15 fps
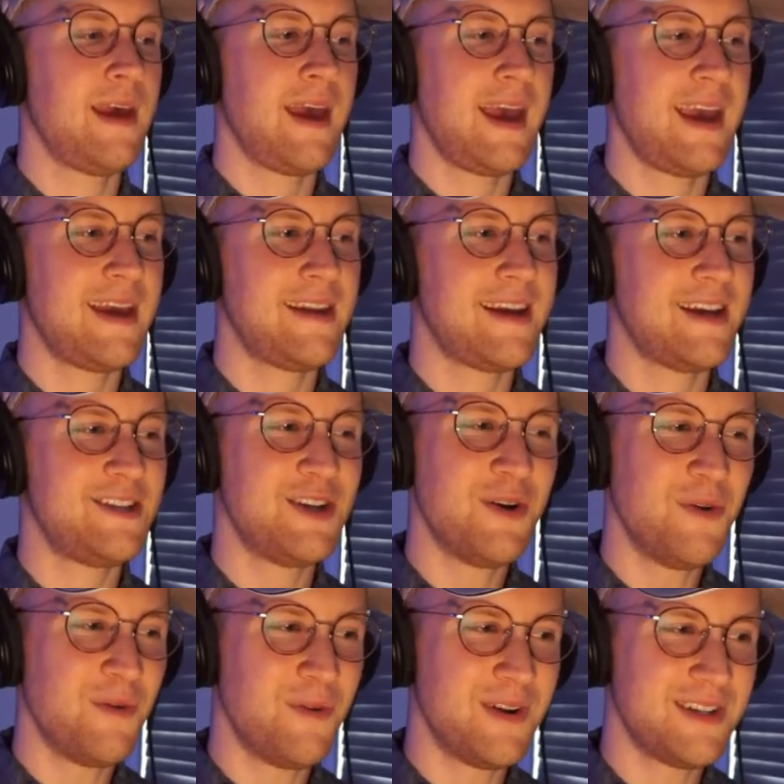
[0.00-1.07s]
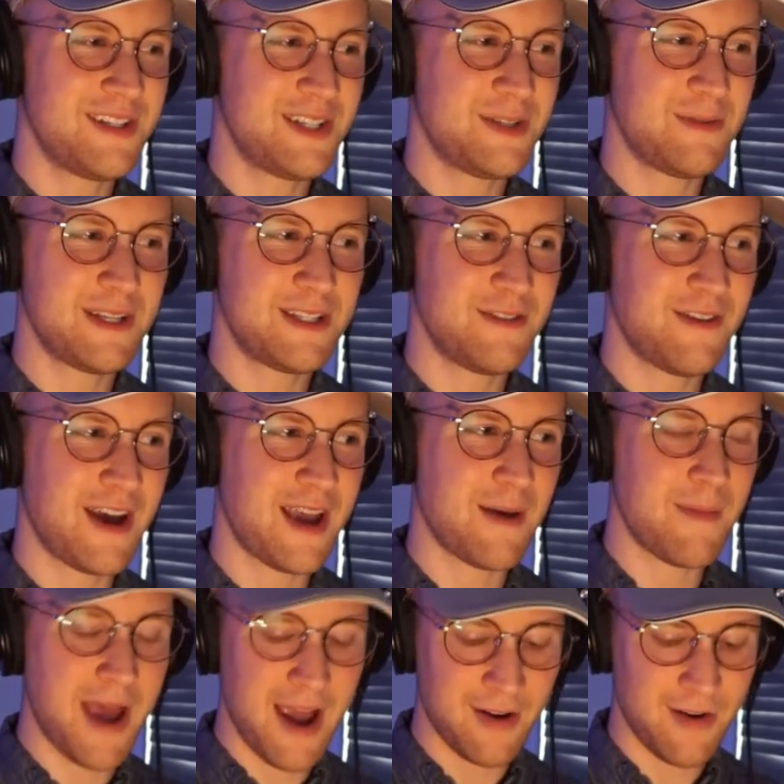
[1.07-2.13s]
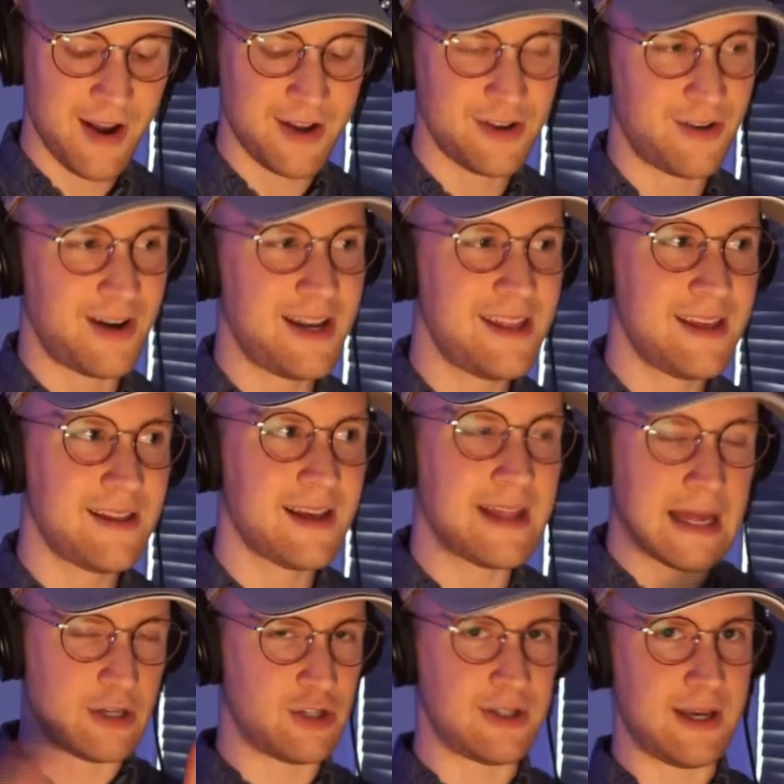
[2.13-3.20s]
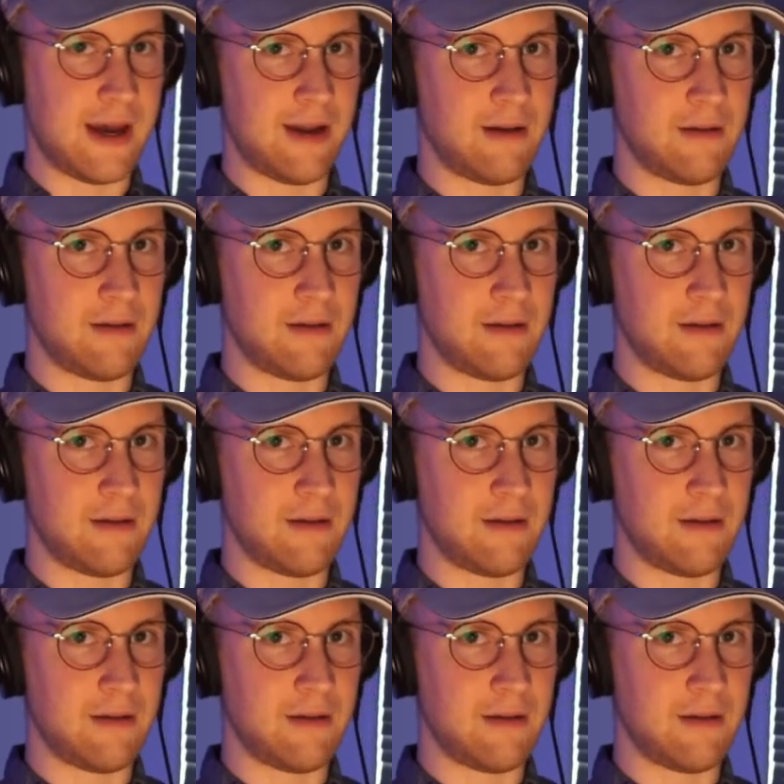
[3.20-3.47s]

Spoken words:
And I don't want to specify a background or anything like that just yet.